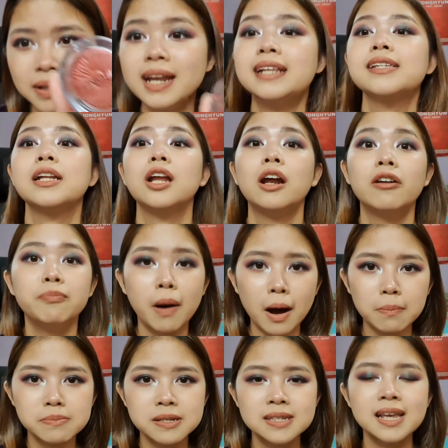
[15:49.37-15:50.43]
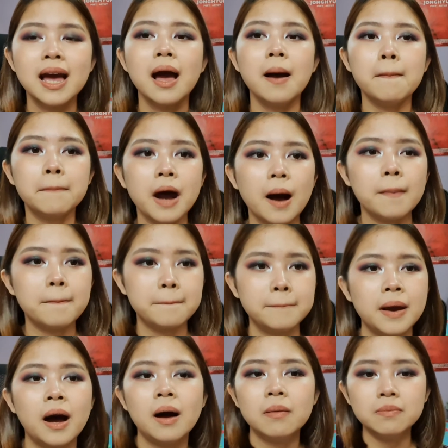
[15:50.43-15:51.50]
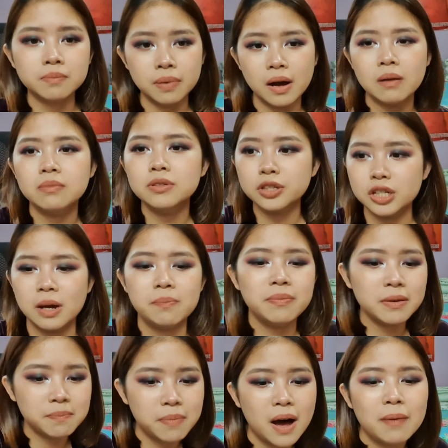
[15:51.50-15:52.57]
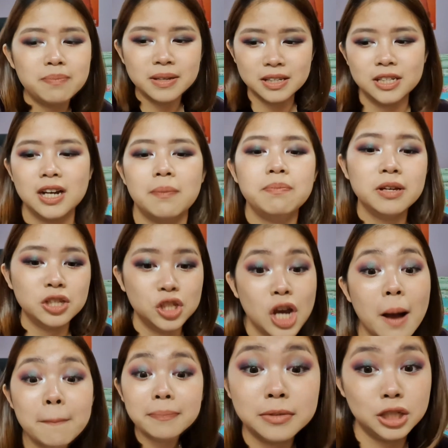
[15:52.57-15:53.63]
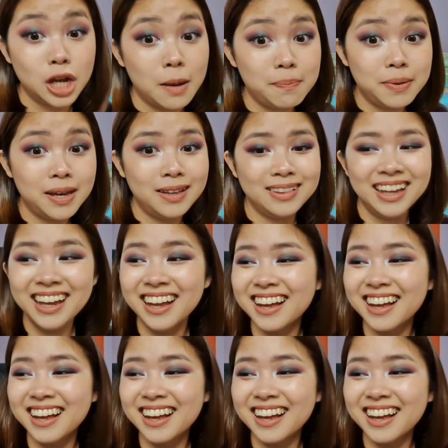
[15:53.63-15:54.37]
That's a lot of pops. Pop, pop, pop, jumping, popping, jumping, jumping.